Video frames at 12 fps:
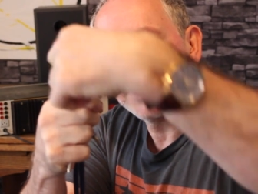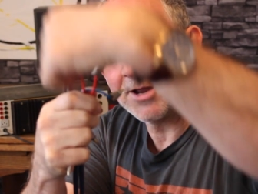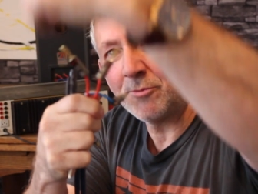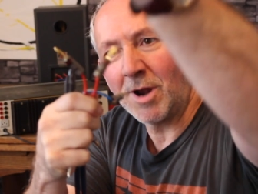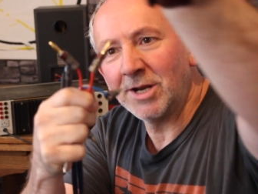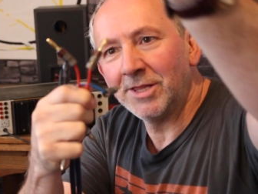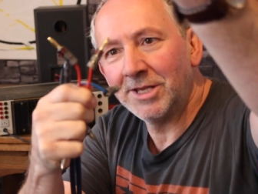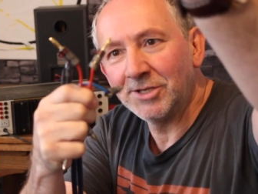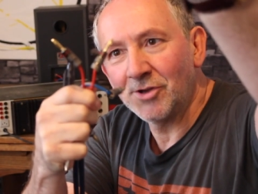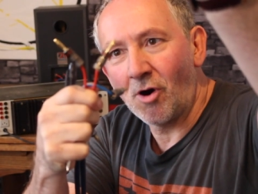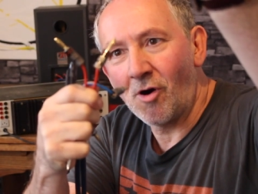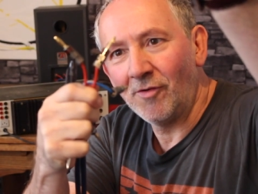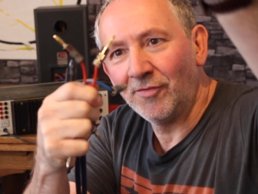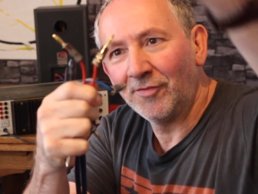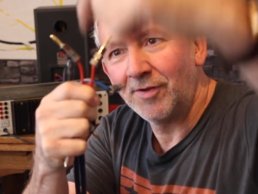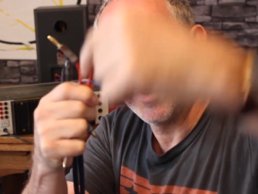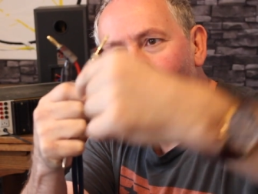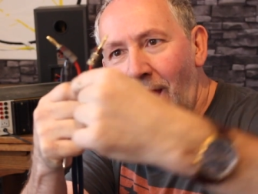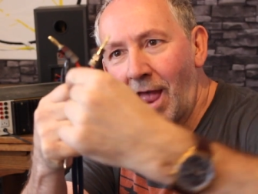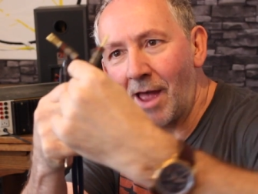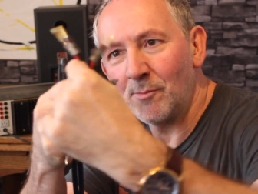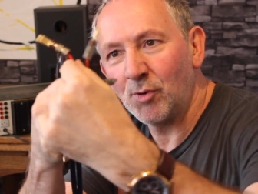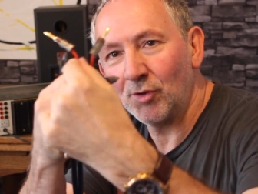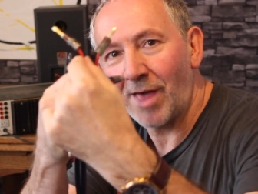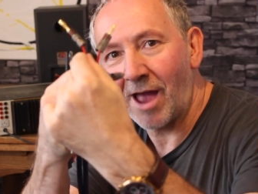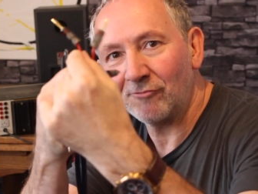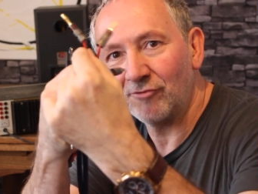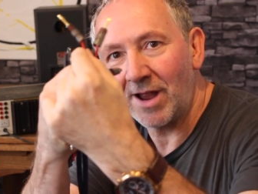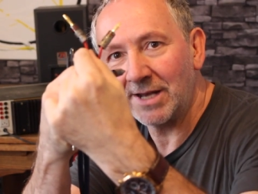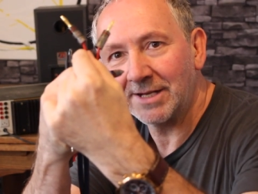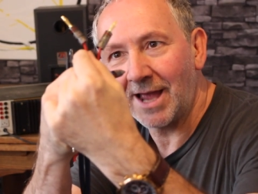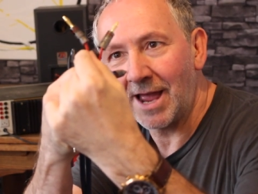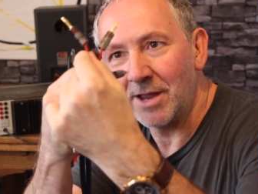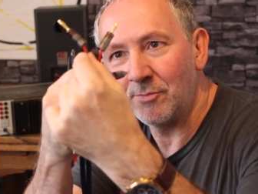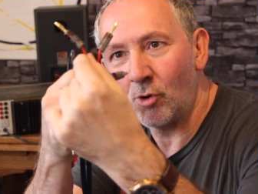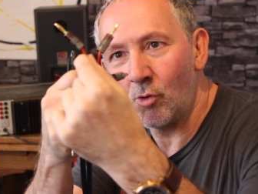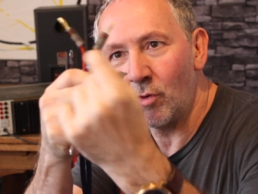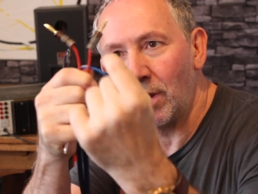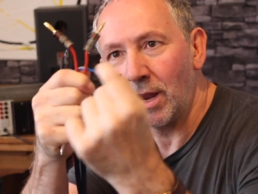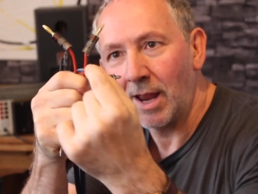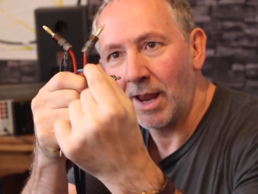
take one of these off and put that red cable